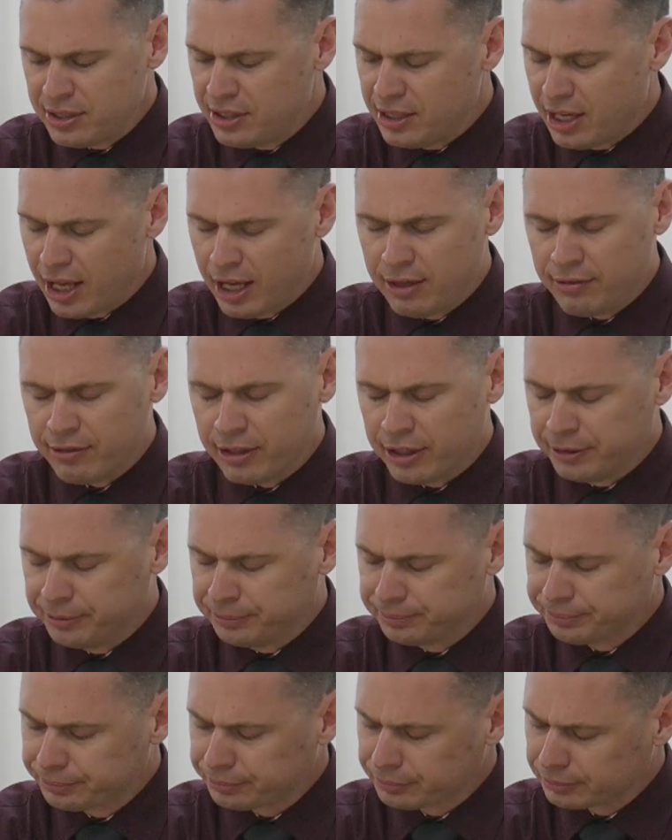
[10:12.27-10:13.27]
David
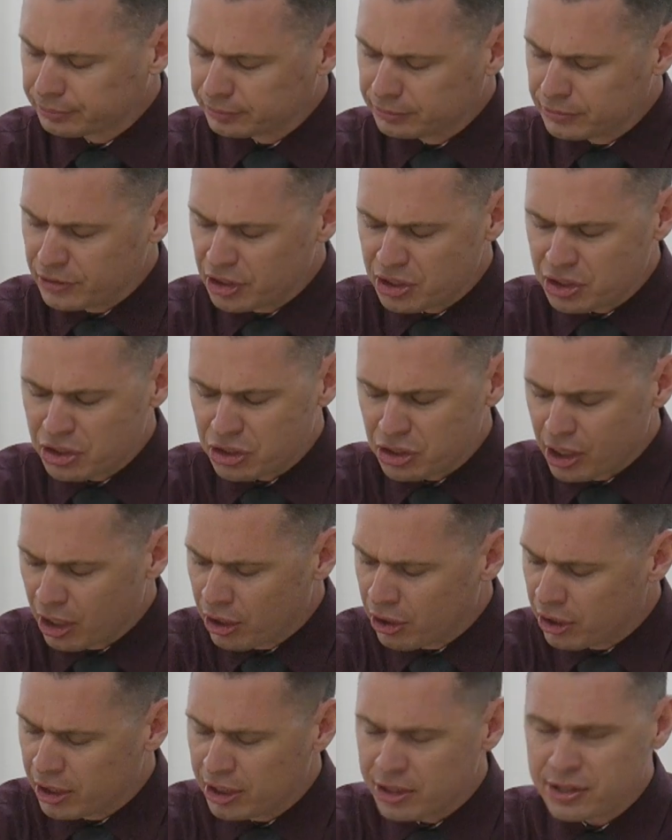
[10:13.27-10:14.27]
just
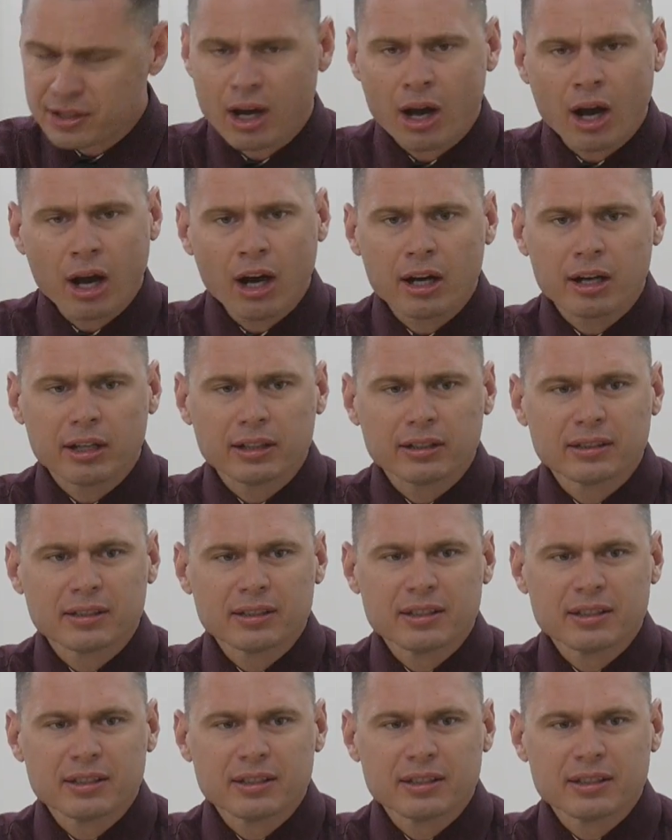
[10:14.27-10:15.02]
sharing his heart,